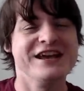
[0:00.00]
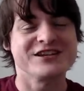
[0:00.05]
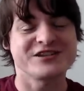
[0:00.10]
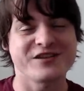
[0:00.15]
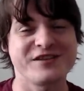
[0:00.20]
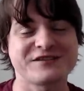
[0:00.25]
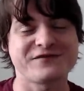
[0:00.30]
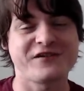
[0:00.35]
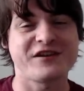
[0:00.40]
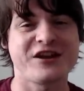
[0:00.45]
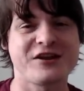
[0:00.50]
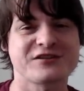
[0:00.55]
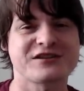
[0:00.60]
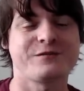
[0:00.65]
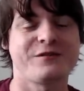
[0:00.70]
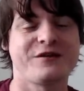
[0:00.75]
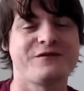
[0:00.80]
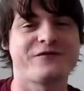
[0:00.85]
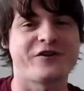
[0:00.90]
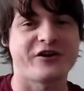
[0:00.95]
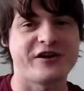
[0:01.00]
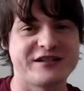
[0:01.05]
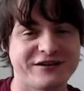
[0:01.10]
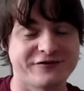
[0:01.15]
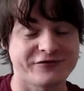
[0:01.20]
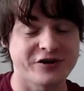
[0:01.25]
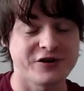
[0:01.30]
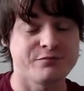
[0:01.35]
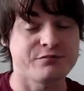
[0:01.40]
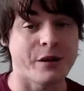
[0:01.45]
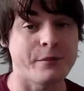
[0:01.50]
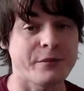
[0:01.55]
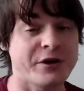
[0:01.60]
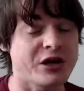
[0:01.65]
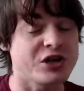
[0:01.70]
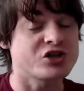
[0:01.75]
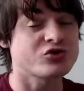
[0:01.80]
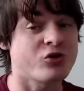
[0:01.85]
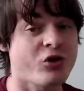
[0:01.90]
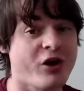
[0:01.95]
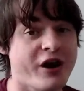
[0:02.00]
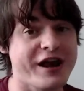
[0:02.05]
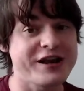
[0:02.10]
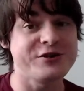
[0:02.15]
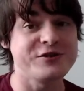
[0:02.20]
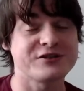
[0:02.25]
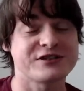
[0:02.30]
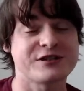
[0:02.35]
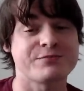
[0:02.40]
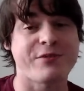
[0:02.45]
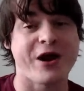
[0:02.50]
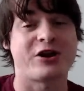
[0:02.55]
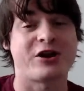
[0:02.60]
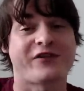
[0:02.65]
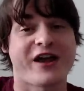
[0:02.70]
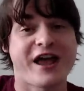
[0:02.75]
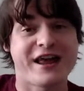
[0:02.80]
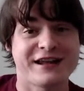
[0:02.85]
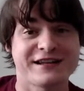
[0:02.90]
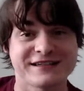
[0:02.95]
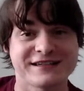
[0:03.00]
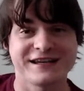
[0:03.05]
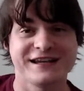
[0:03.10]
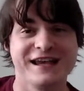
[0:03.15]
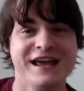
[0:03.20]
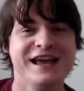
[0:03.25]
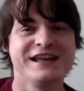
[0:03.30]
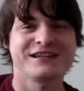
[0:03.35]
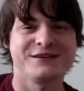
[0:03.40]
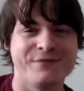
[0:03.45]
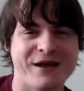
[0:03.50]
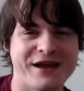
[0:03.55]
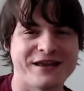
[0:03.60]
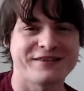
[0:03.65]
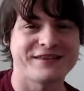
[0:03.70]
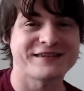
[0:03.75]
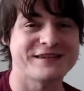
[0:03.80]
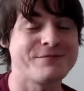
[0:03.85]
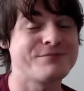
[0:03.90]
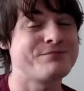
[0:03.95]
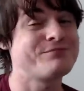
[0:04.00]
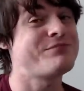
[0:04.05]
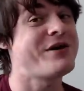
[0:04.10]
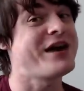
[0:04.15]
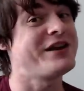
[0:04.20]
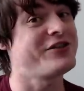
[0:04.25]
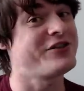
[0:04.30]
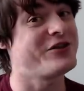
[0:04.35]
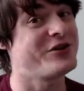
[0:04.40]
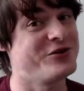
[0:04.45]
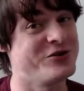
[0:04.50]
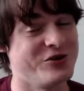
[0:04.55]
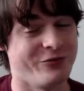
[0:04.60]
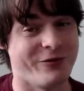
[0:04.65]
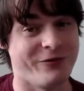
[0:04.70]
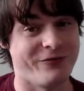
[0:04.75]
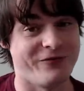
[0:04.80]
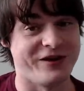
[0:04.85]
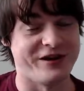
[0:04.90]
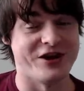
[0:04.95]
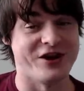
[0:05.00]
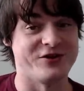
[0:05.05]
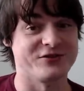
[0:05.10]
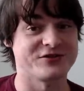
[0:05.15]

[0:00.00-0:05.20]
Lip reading: so this video is going to be very different, but I'm going to try and use the power of editing to make this a better than normal video.